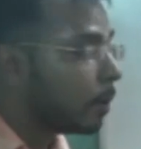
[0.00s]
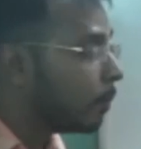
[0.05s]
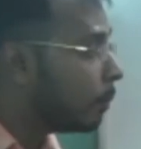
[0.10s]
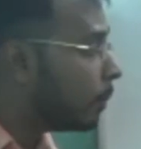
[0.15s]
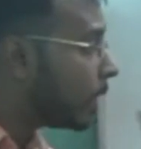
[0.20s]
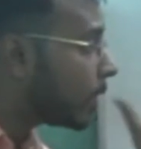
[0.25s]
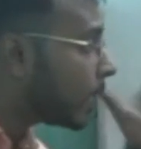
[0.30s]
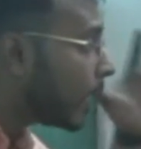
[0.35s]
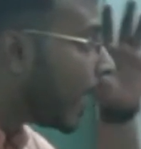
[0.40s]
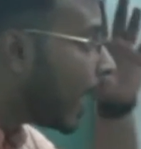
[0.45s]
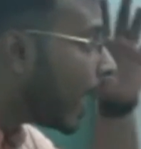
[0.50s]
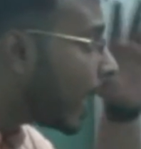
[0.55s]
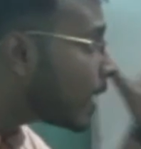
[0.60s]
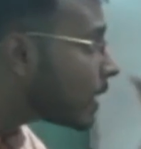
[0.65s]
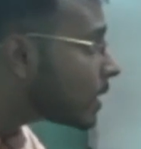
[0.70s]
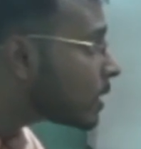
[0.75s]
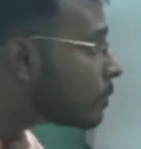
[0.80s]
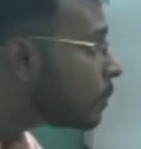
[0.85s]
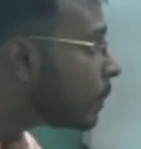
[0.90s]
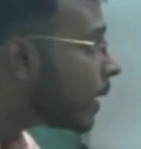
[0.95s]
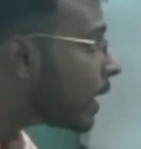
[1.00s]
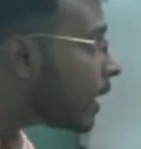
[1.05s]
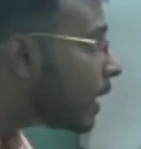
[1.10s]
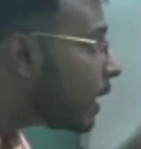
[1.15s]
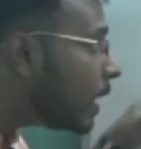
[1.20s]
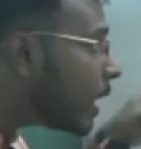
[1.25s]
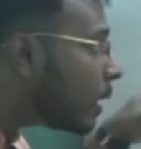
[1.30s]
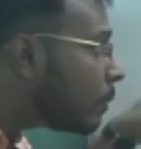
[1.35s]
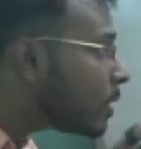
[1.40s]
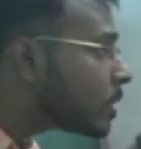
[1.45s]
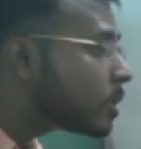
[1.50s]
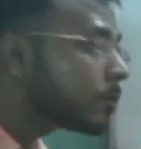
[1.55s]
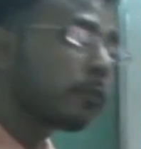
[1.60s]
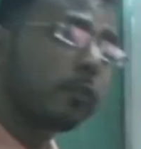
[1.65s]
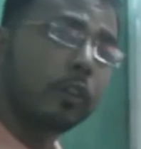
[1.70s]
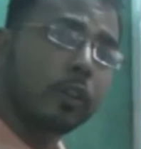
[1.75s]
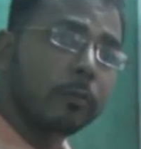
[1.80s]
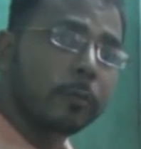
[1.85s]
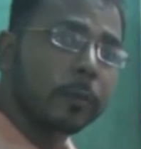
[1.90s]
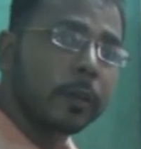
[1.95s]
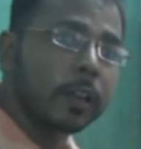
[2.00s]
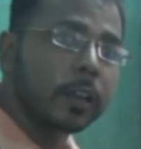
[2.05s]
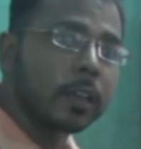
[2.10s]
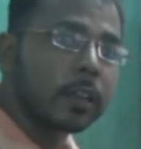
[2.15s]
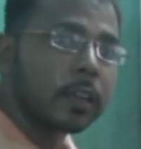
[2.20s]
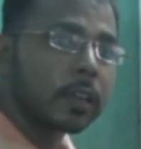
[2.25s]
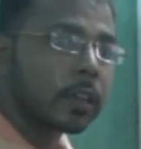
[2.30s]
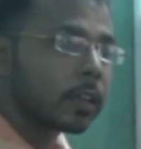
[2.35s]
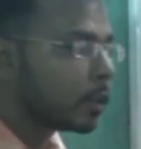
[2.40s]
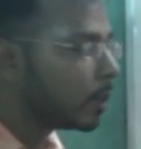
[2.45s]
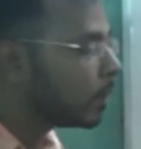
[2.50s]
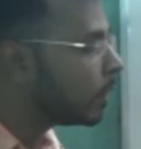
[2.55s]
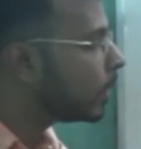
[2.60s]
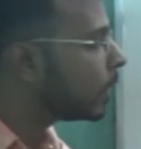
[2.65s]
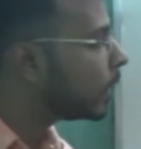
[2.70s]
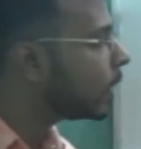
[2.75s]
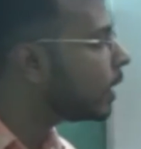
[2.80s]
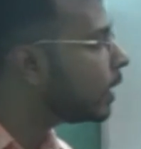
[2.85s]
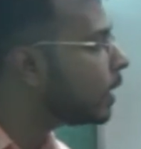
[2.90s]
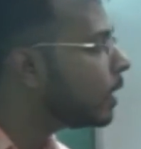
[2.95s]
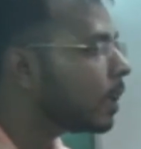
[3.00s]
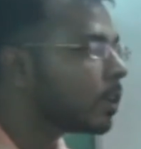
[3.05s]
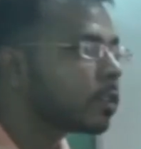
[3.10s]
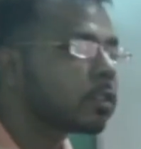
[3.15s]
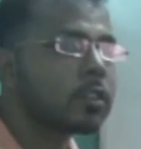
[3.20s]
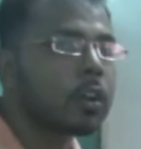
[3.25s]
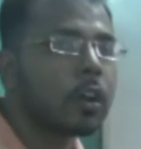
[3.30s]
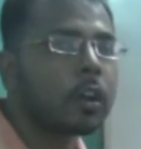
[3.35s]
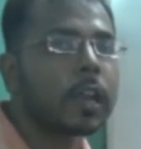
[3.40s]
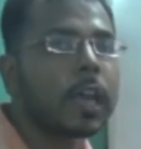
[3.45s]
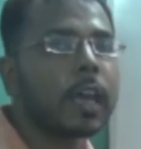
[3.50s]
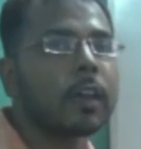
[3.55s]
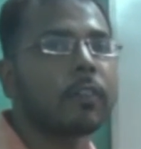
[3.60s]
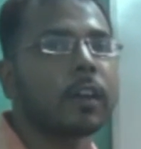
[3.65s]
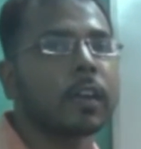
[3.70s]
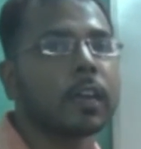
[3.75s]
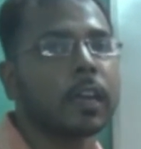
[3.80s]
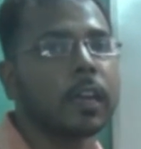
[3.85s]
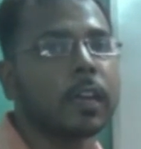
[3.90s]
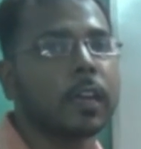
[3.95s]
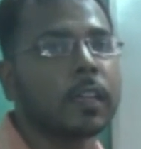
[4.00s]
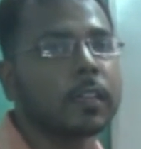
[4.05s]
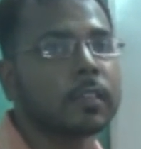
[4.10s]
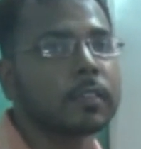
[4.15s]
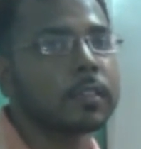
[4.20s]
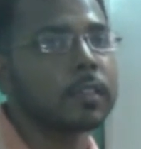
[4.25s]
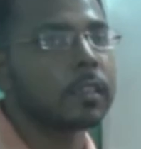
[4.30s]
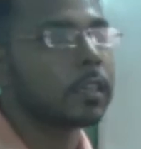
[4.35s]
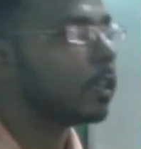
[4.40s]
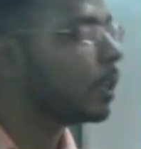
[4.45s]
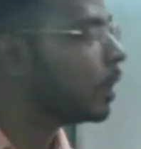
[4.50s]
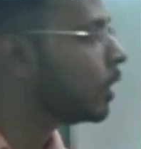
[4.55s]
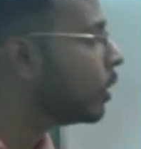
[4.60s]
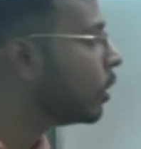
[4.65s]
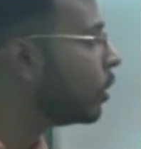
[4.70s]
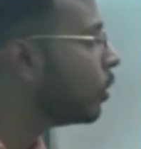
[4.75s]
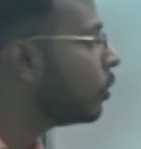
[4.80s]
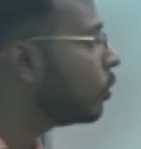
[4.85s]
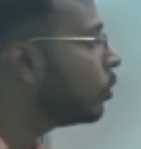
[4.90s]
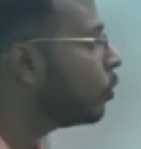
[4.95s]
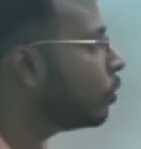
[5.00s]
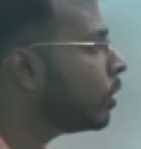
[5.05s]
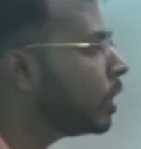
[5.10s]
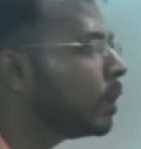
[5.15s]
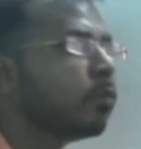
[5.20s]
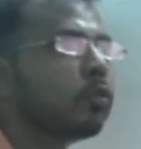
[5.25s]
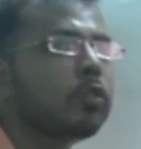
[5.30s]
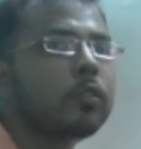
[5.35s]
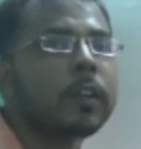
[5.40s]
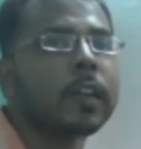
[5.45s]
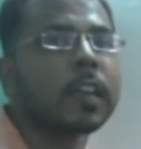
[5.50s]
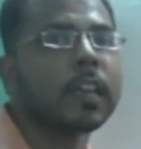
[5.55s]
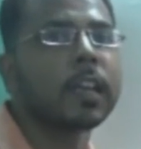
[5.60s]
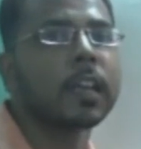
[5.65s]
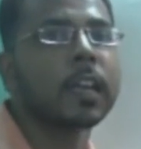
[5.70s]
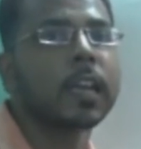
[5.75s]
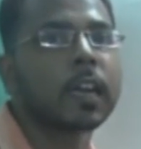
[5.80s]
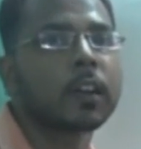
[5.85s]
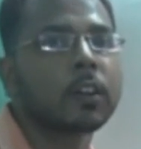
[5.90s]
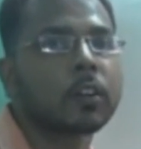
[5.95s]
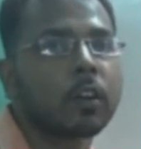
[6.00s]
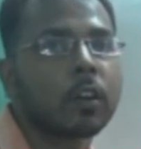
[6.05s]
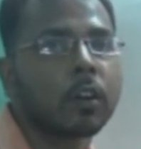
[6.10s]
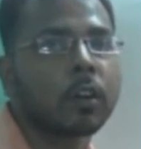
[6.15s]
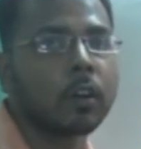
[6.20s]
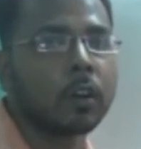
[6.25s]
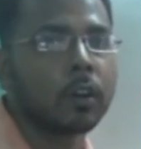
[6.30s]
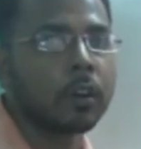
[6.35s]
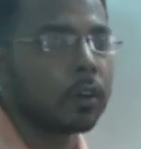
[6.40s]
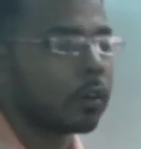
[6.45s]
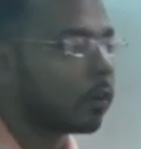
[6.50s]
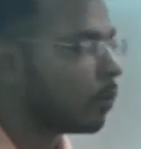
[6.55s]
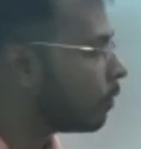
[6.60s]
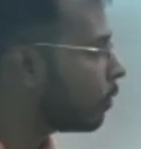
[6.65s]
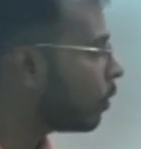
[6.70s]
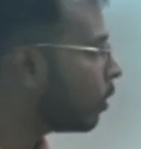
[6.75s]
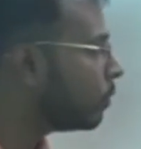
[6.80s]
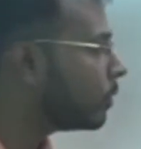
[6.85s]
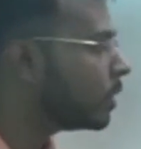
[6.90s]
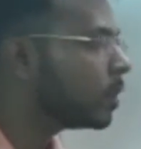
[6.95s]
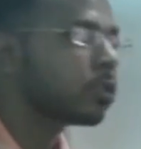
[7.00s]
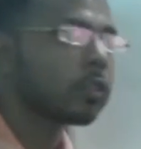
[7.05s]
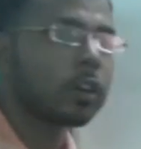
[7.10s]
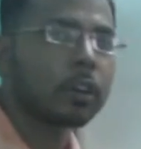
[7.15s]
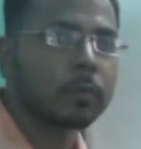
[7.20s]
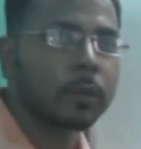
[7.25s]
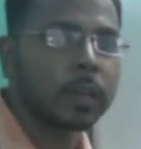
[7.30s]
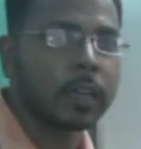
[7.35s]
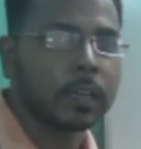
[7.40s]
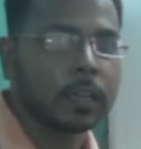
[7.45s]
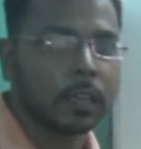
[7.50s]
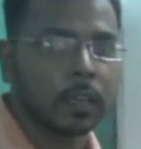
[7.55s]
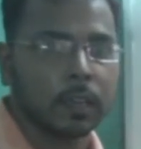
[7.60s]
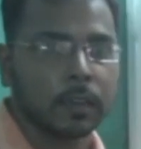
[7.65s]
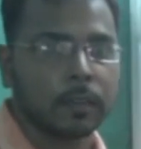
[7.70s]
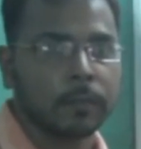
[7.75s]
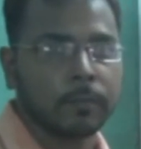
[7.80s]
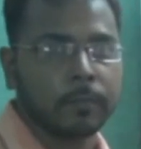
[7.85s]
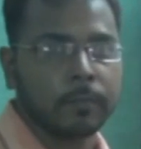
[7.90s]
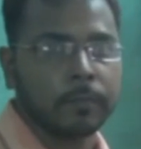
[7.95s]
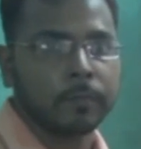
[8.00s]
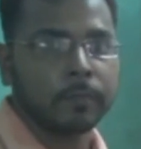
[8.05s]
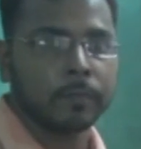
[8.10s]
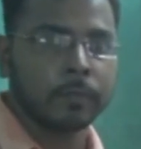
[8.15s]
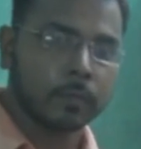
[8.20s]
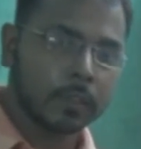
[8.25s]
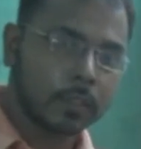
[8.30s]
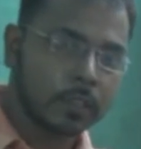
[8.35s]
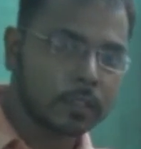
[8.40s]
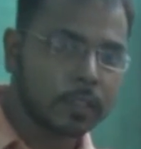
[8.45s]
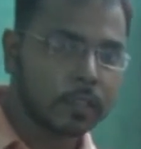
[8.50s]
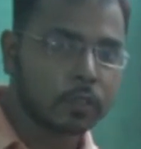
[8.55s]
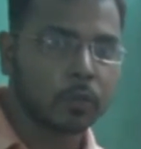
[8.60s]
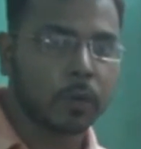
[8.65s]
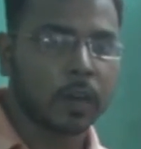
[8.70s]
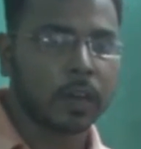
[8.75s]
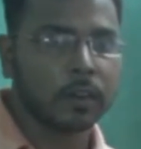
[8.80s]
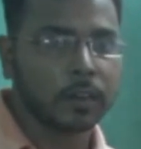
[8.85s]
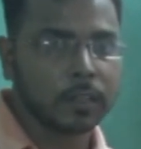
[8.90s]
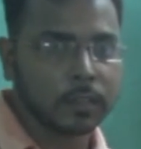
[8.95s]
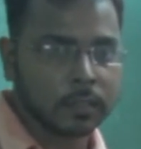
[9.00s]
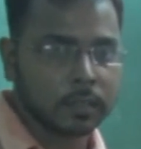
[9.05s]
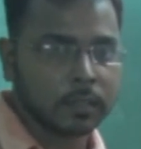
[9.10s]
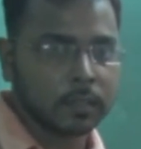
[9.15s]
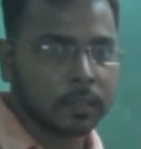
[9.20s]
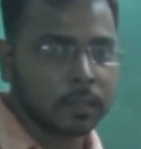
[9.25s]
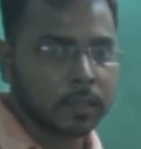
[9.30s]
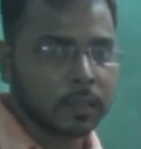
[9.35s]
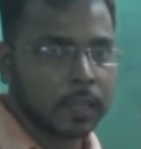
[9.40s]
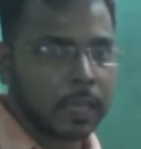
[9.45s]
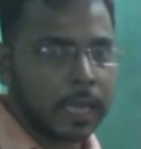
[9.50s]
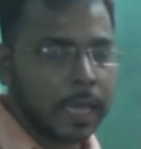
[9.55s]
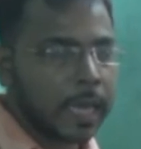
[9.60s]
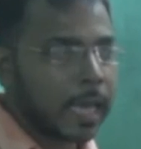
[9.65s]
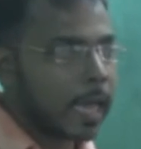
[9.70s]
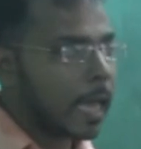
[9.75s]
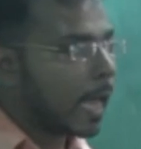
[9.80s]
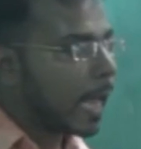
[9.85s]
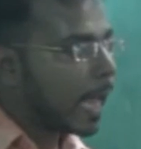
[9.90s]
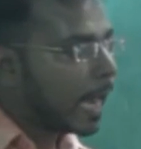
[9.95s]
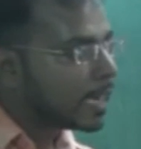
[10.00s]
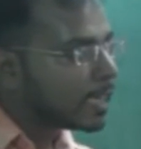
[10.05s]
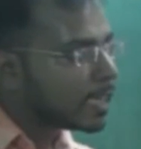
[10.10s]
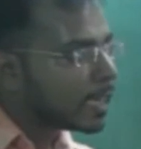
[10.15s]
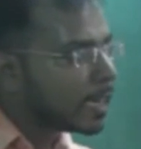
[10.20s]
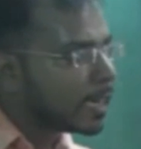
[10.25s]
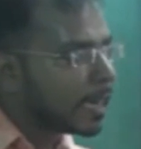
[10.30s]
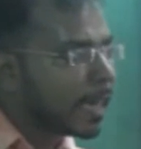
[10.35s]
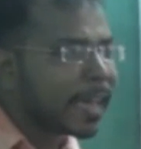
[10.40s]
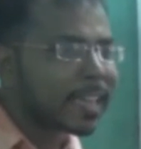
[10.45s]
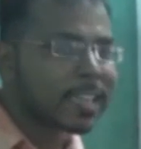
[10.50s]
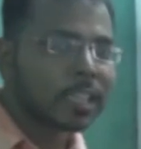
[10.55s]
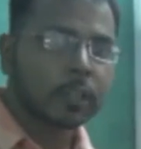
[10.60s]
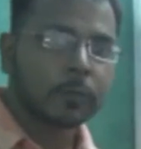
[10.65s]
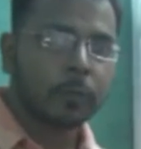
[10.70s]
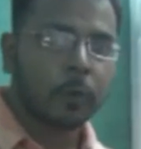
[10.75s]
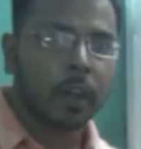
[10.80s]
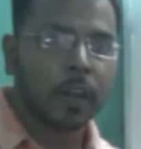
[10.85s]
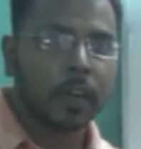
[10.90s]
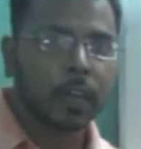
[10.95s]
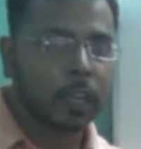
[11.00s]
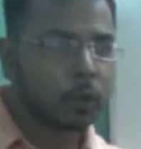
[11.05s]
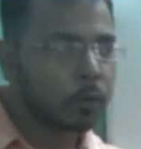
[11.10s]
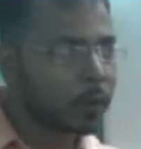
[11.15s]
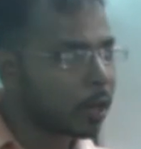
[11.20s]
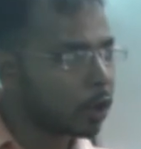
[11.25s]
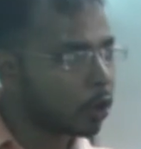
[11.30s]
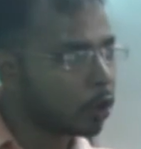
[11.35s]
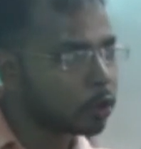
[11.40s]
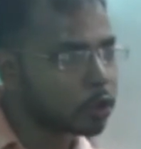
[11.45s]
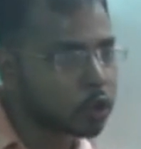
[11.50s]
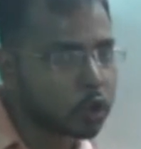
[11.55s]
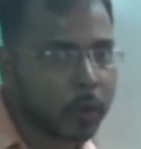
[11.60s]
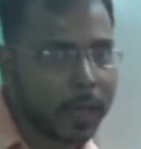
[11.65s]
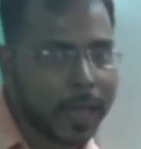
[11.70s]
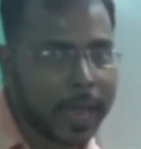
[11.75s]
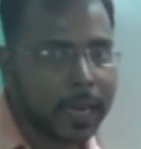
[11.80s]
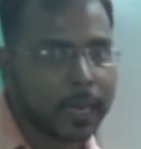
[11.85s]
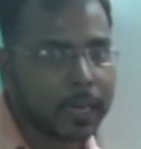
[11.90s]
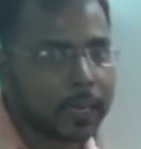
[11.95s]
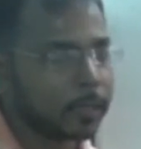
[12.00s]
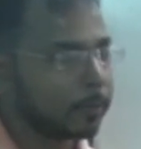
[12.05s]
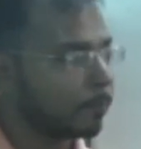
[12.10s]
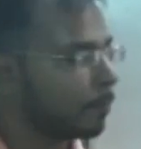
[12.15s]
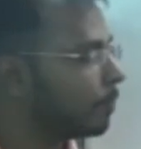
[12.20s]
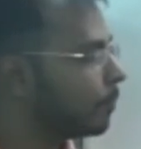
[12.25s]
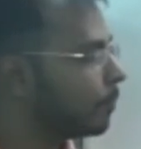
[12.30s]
But as beryllium is full filled, it does not have a tendency to remove any electron from this orbital. This is one reason. And the next point you can also add,